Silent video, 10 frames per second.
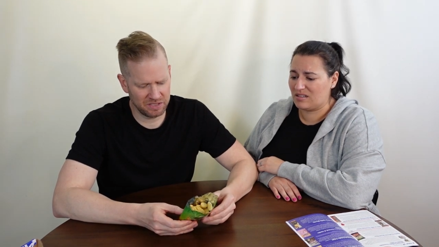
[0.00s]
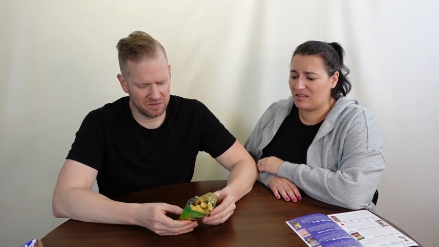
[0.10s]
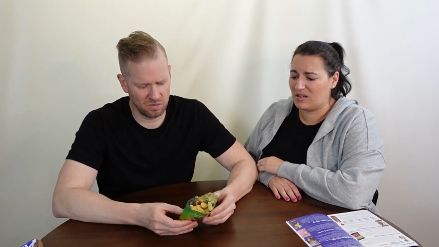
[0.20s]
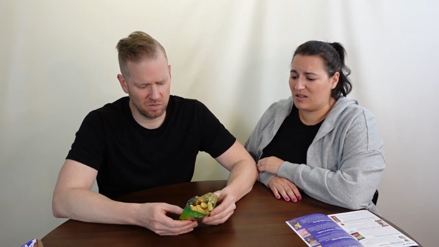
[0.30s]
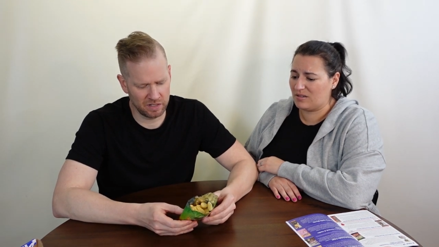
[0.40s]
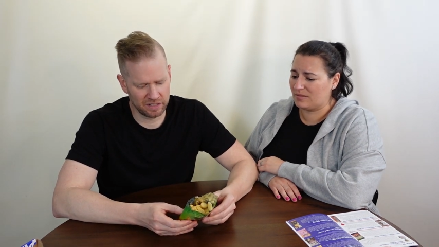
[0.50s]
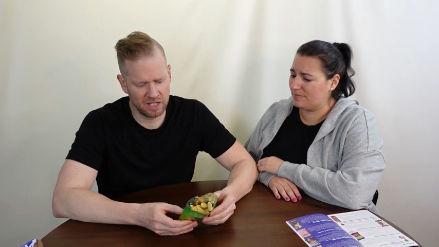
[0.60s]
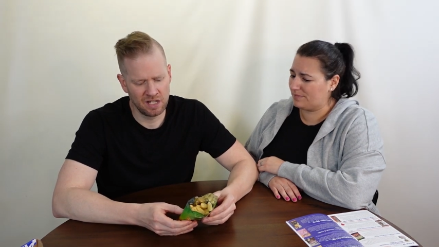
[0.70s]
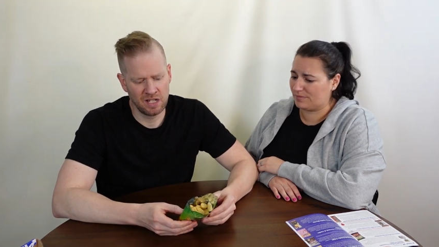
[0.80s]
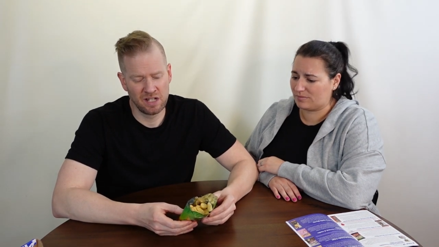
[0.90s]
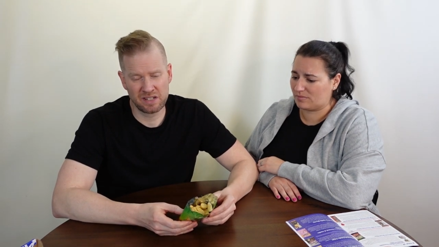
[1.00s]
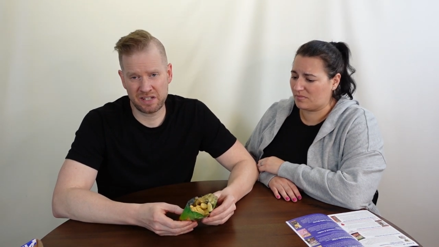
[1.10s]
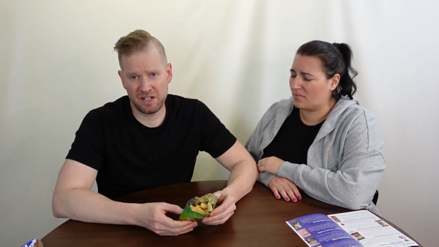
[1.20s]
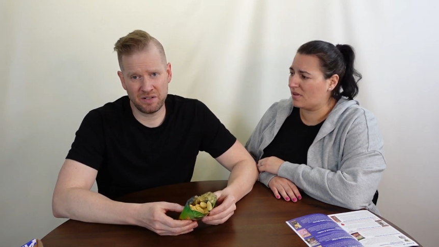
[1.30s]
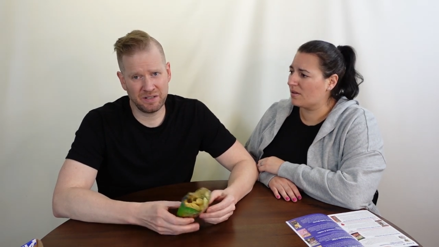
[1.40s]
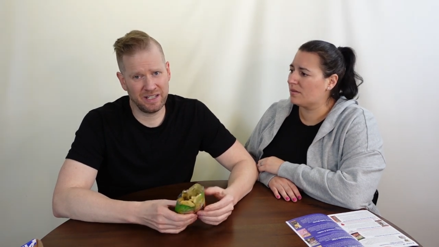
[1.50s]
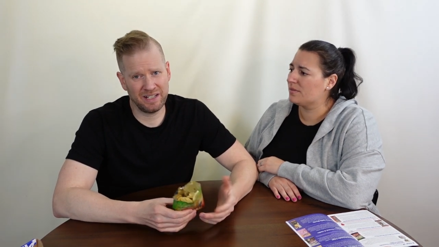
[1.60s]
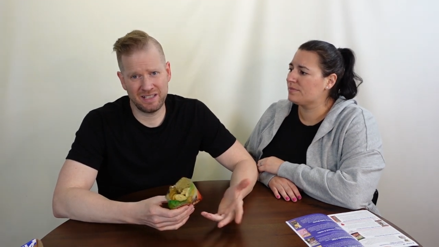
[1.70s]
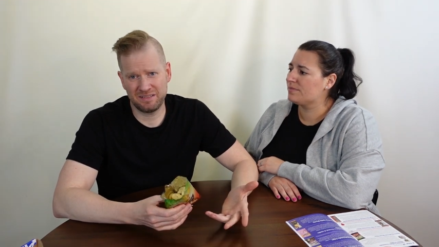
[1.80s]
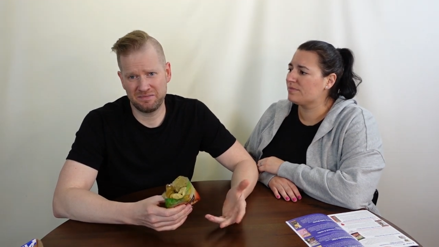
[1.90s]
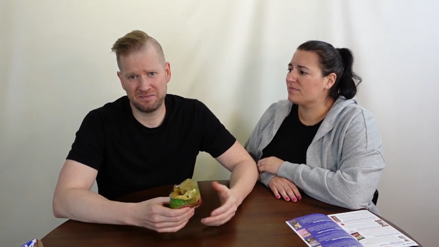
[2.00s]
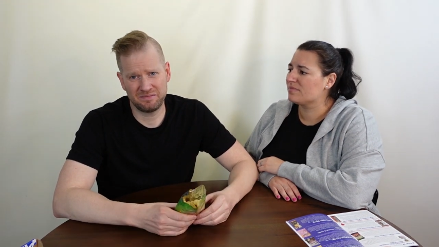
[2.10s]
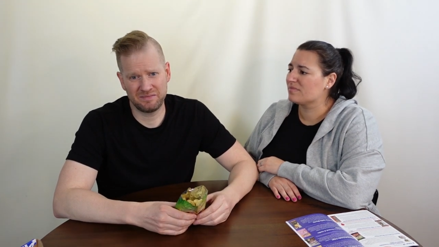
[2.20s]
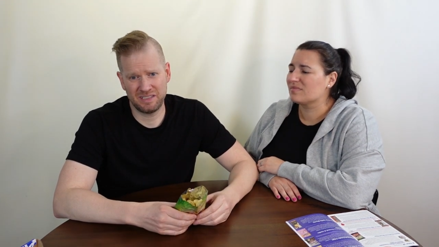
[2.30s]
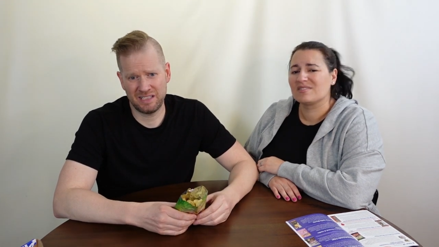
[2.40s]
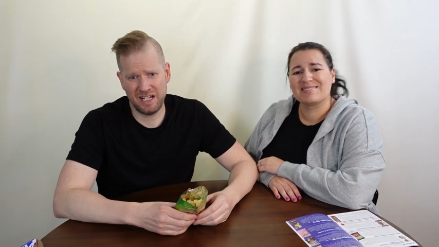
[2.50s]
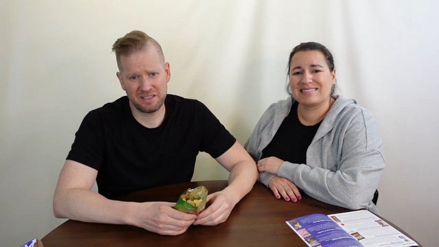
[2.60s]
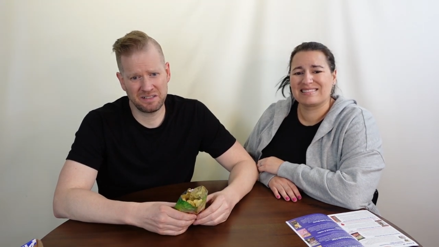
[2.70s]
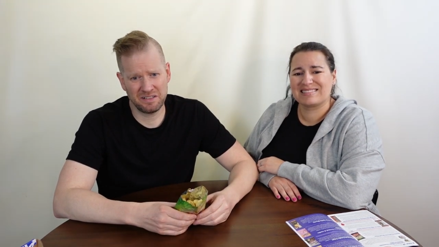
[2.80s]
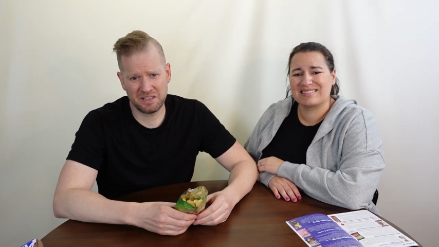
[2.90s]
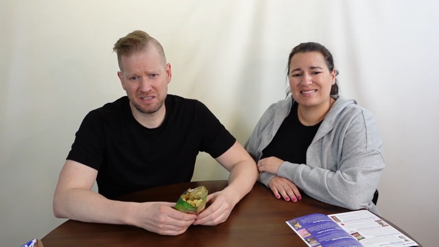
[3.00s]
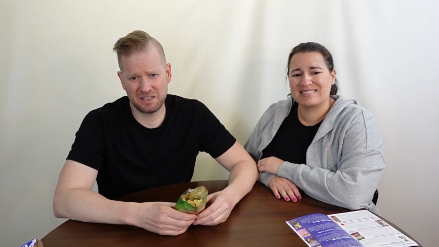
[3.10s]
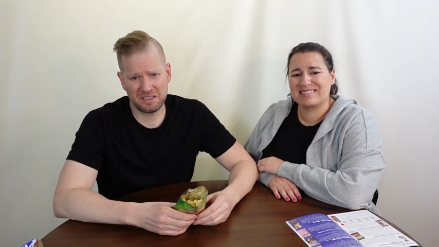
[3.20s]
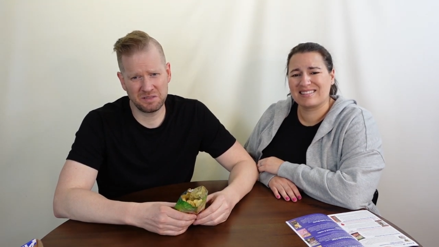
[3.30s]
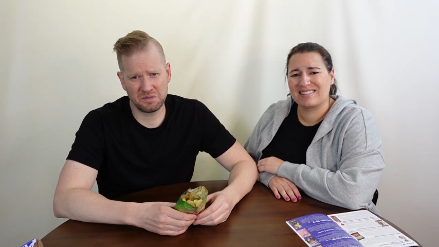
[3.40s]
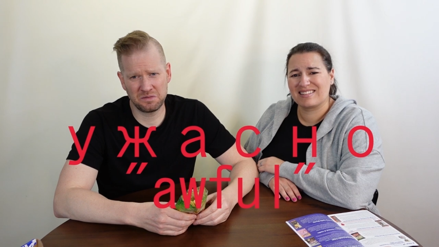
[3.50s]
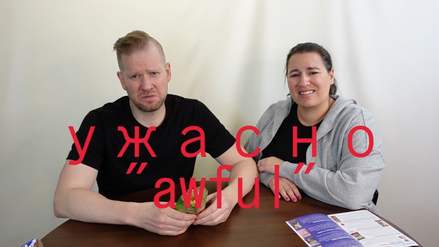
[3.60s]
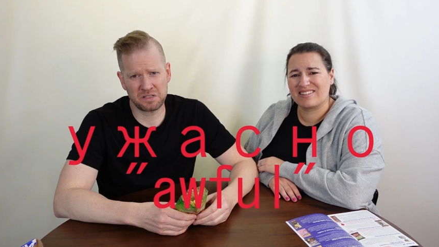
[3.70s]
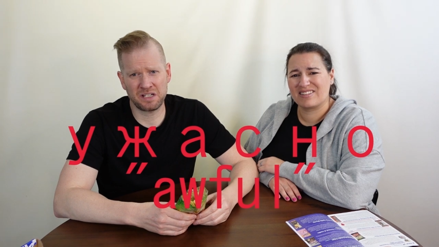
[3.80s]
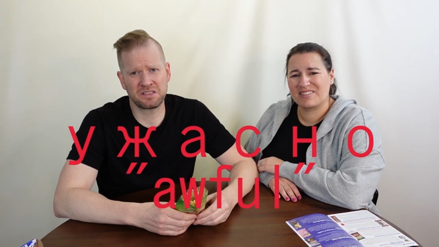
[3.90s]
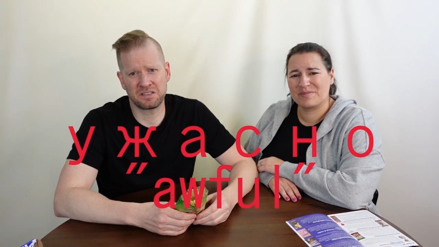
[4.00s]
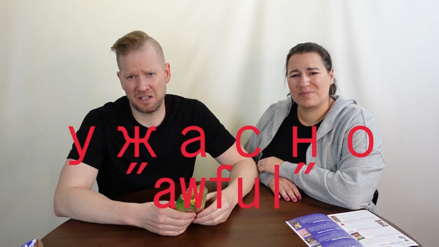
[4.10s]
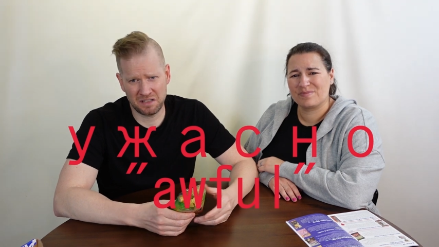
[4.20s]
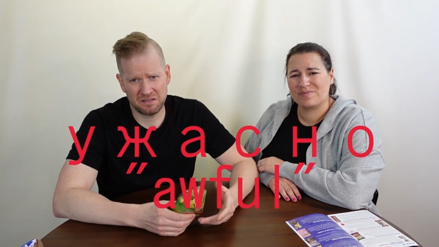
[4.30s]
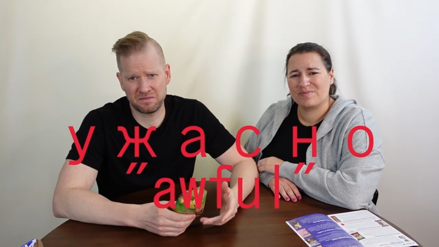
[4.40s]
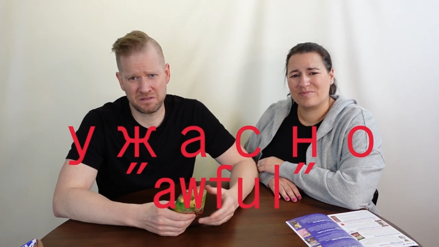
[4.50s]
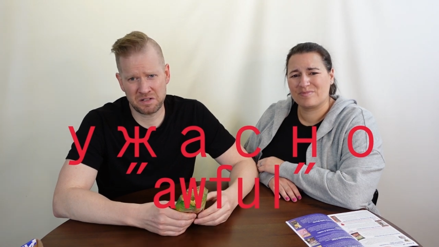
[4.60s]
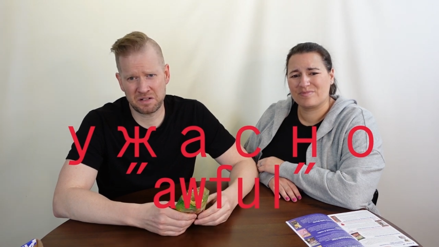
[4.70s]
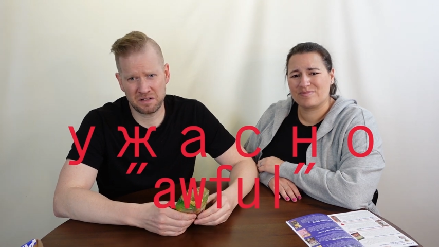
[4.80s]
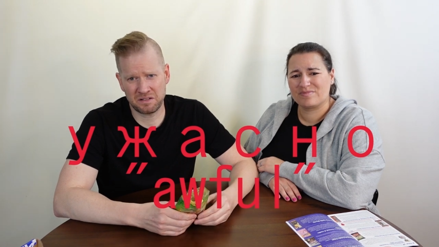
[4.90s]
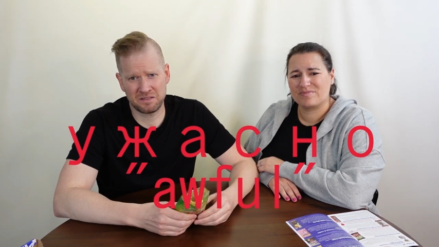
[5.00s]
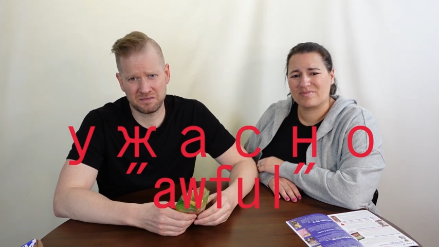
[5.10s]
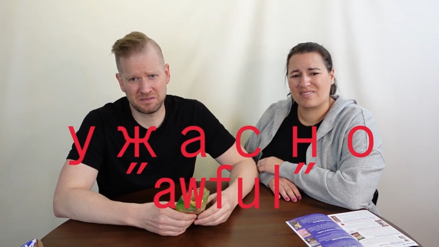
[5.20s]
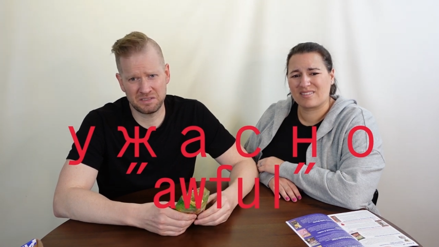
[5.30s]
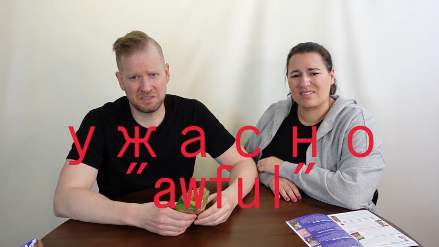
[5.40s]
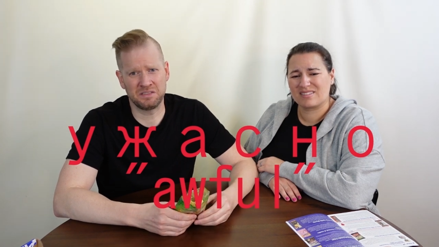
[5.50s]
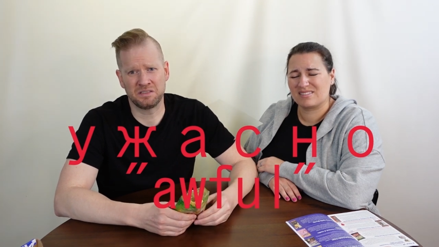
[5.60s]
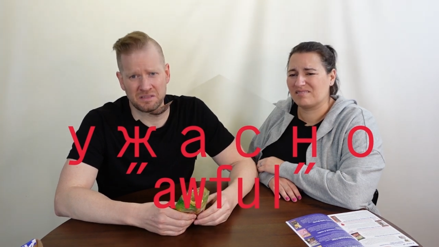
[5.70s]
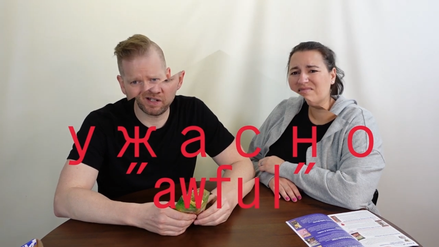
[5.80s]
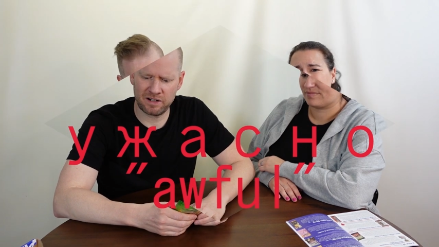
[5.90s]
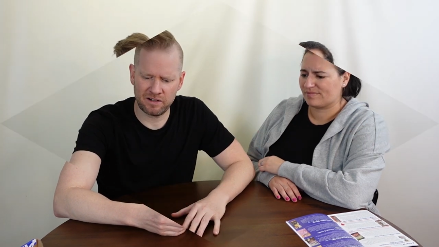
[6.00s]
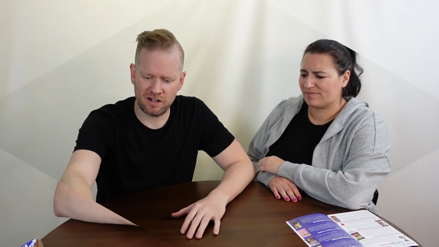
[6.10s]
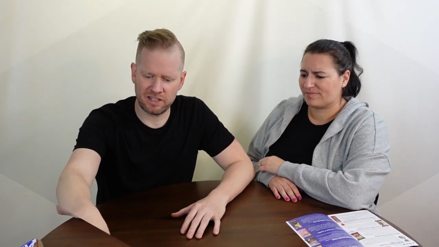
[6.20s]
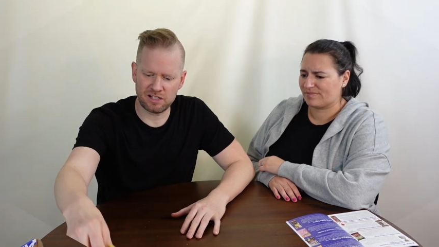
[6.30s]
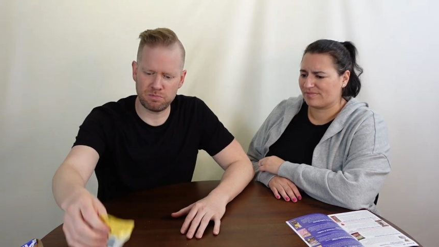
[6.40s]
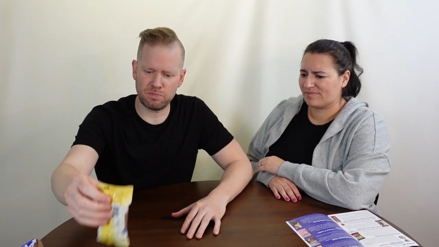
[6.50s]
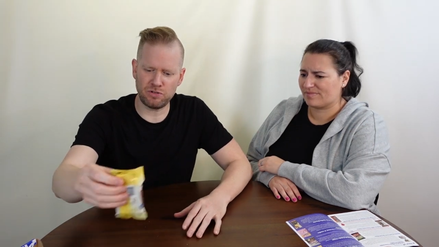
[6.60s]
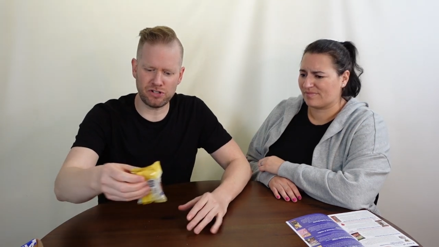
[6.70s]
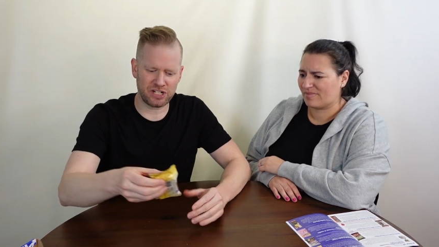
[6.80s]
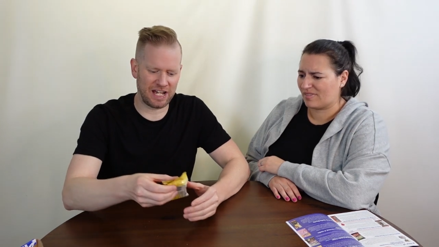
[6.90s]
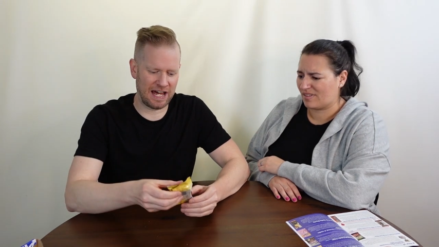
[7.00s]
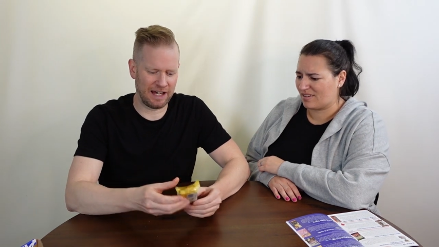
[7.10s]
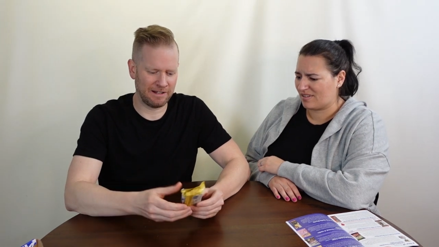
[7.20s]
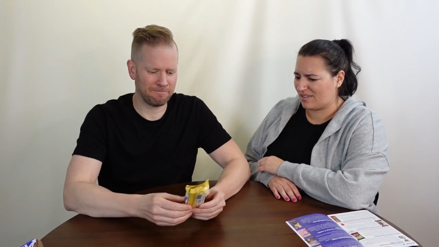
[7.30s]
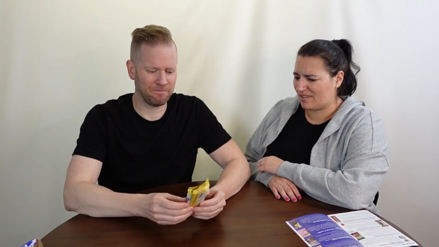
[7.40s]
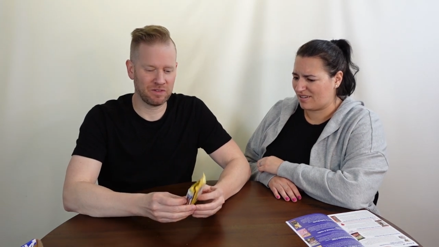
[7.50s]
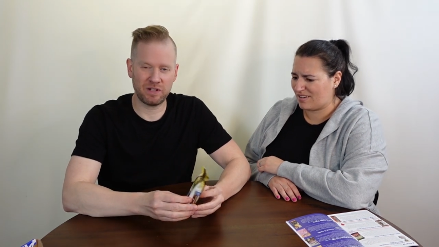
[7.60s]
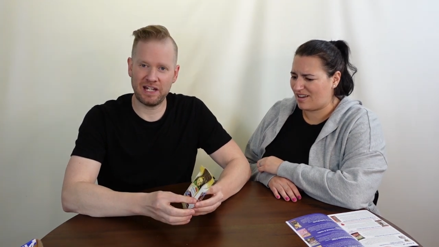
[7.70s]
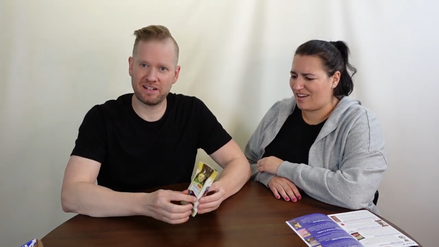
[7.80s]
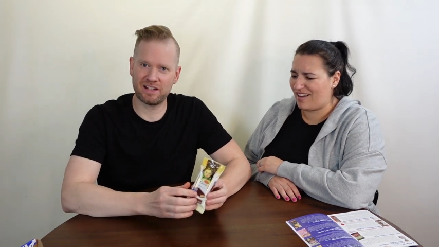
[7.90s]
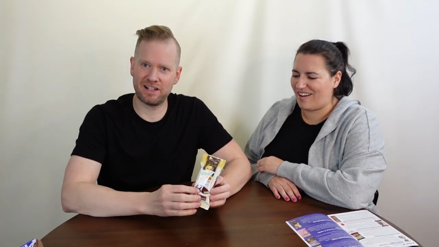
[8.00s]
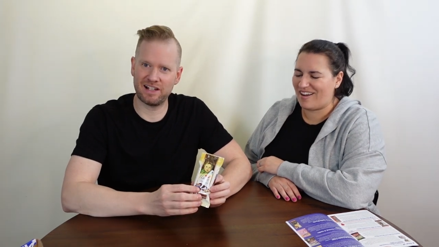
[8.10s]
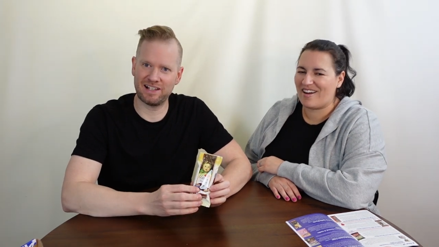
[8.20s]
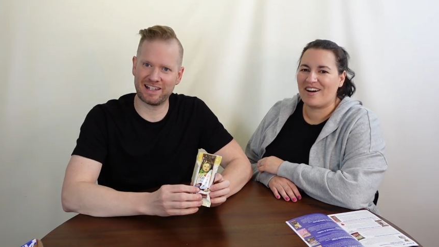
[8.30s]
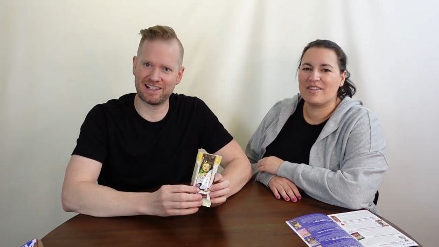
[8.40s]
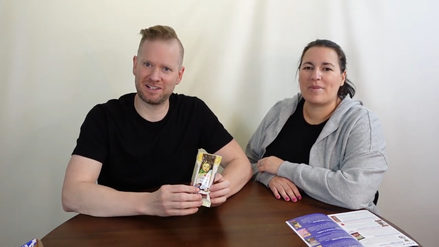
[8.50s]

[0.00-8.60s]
Speaker 1: didn't work. So, yeah, not good. Uh, Ujasna, for sure. Ugh. Oh, there's Babushka! We had the oh, like,